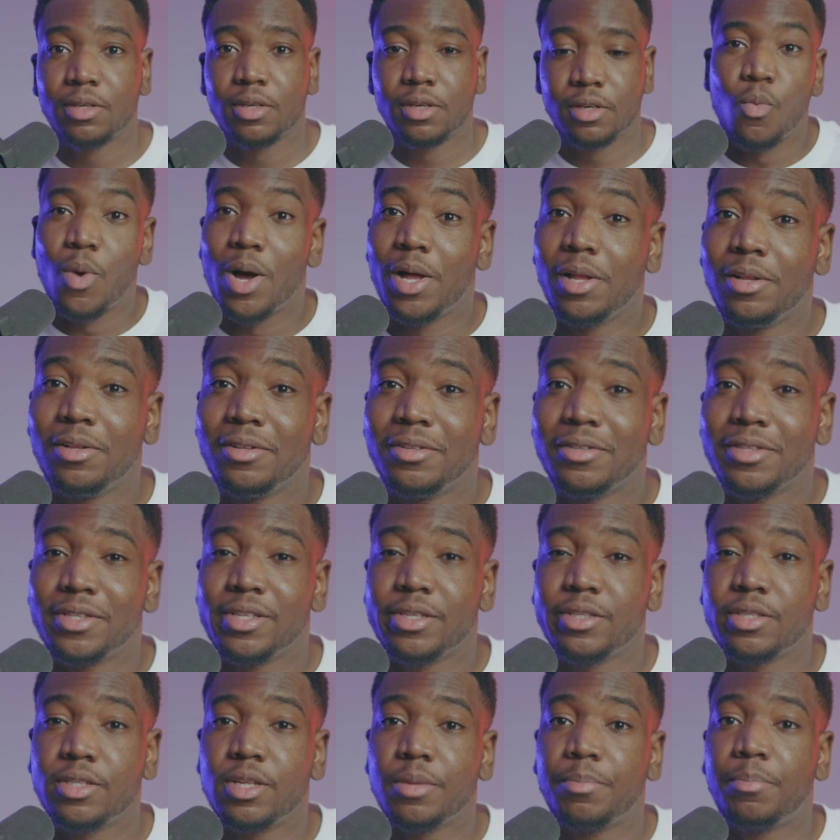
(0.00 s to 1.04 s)
Well, this
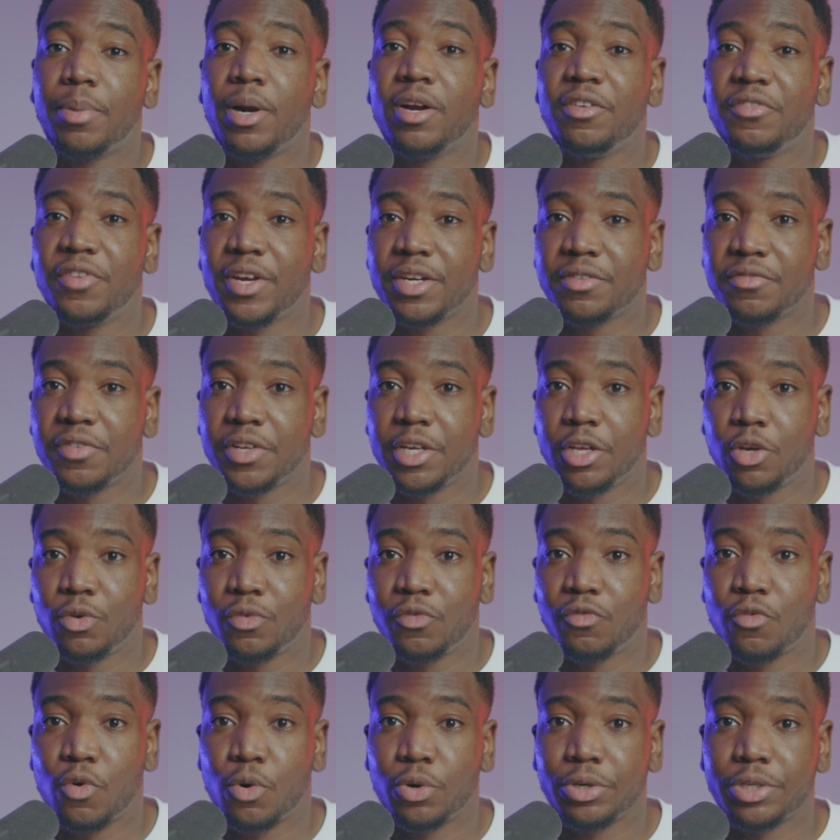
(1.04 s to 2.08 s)
is the perfect video
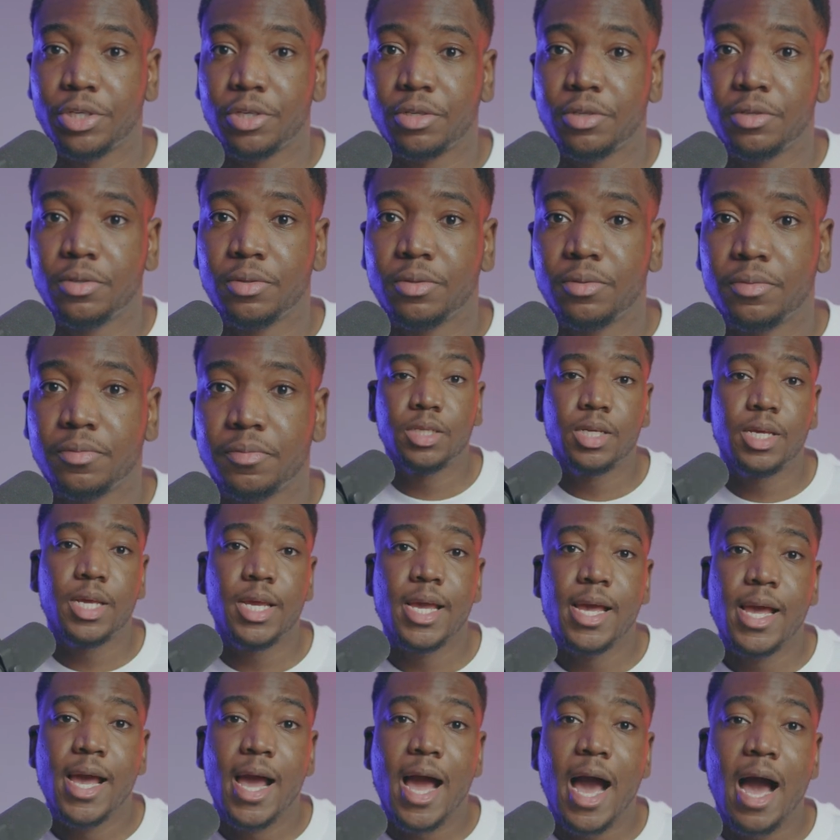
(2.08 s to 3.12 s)
for you. See,
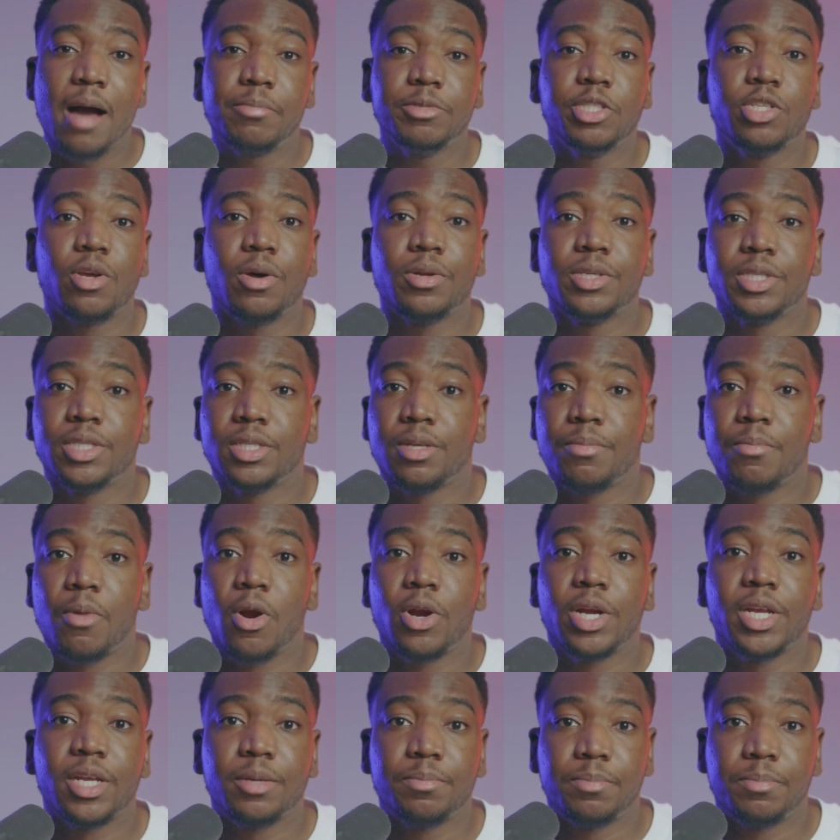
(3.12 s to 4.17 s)
Amazon is a
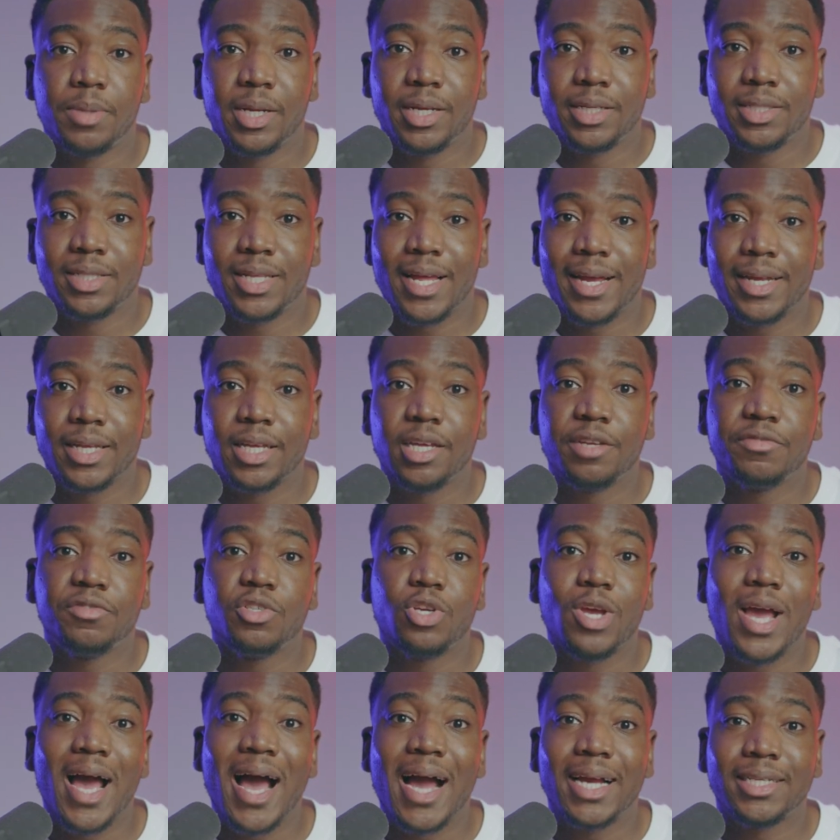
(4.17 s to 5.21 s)
marketplace that gives you
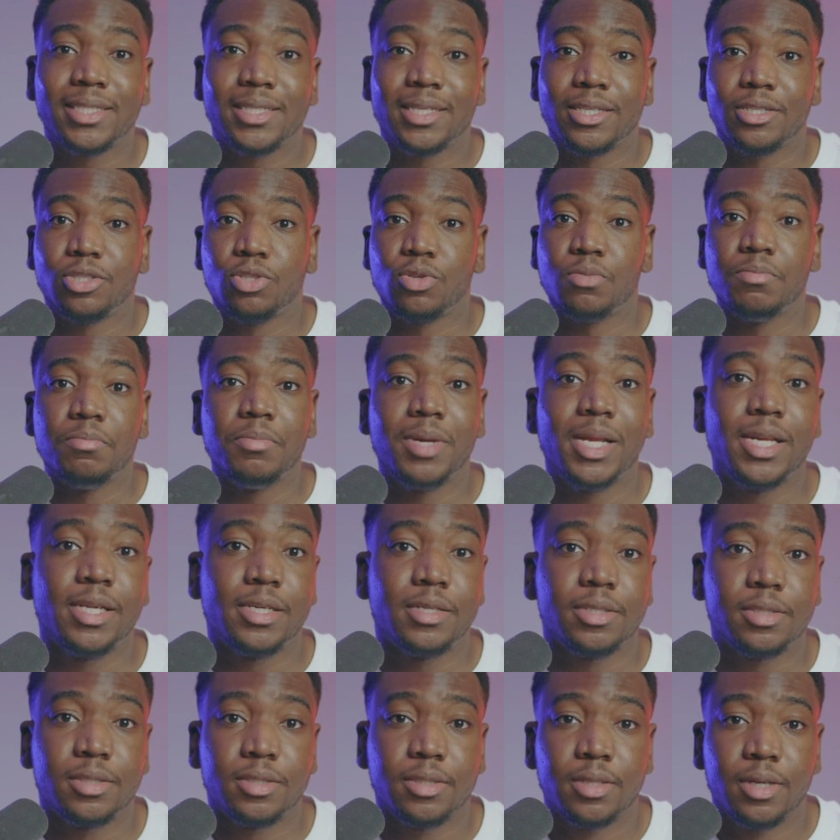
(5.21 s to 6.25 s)
access to
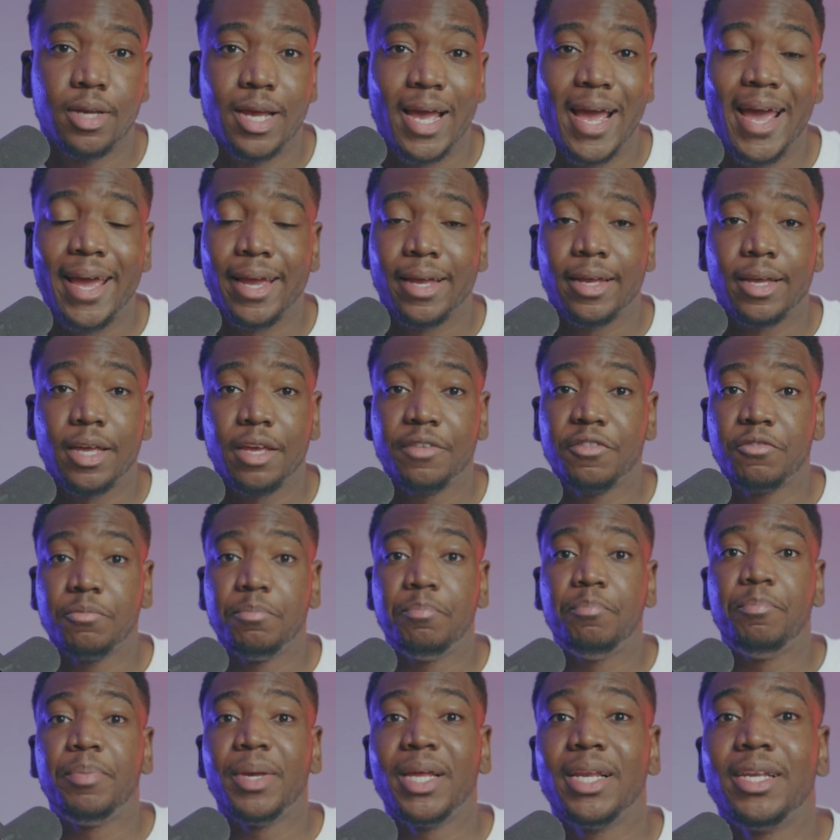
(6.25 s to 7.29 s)
millions, heck, even
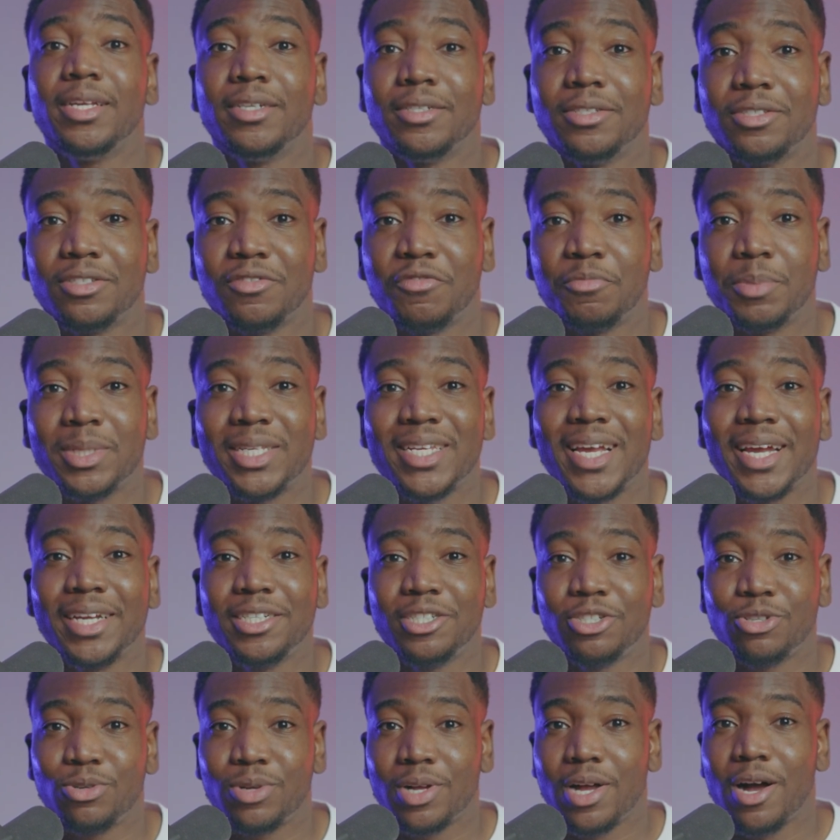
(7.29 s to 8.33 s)
billions of
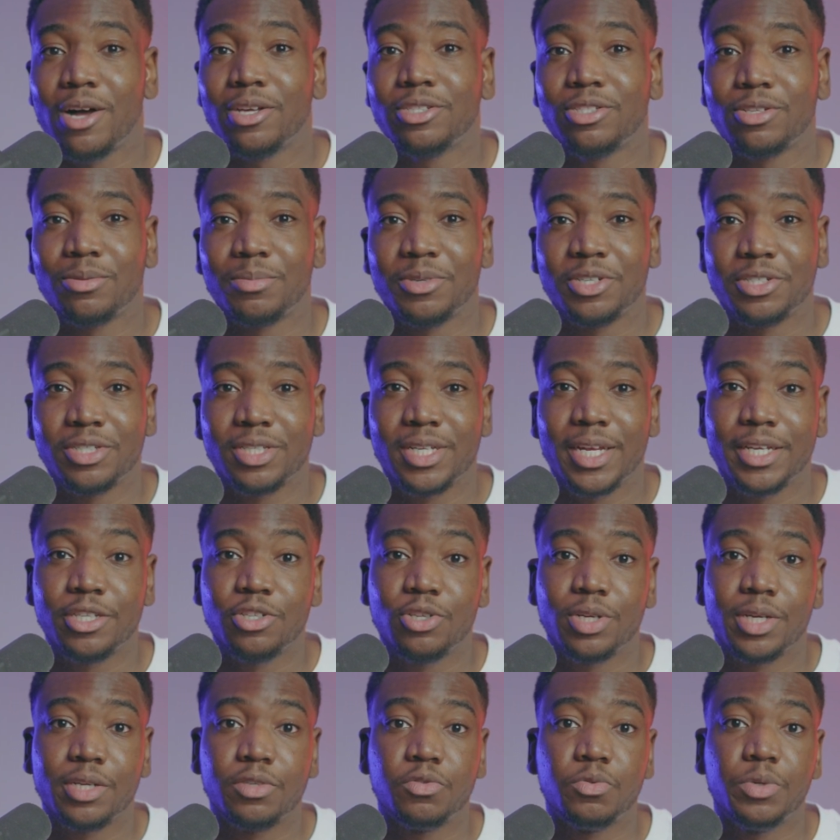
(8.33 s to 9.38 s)
potential customers that you
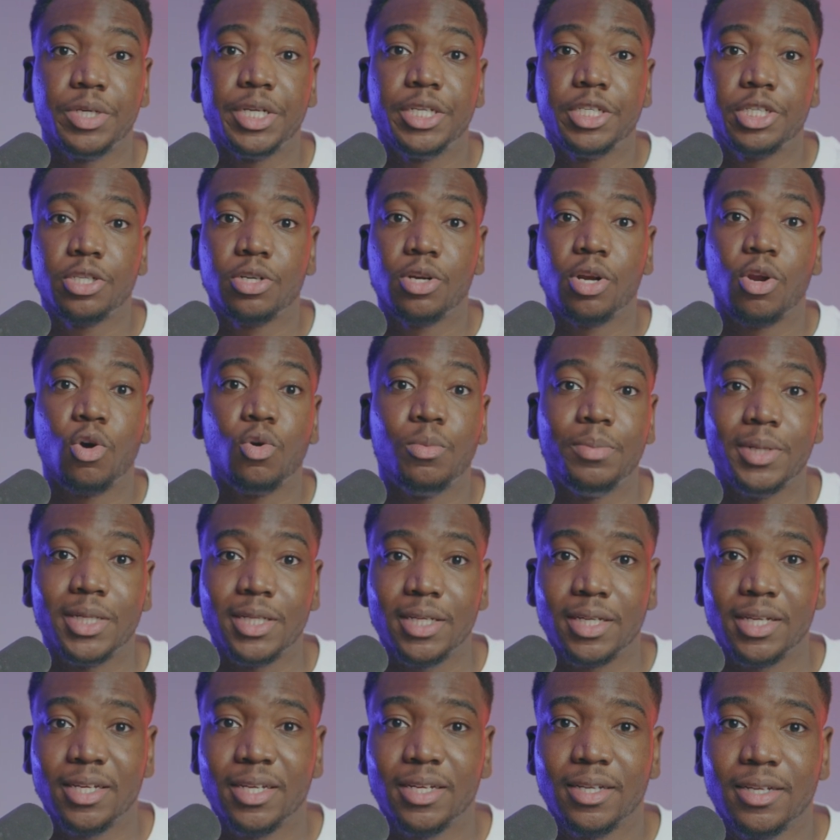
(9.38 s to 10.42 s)
can reach globally.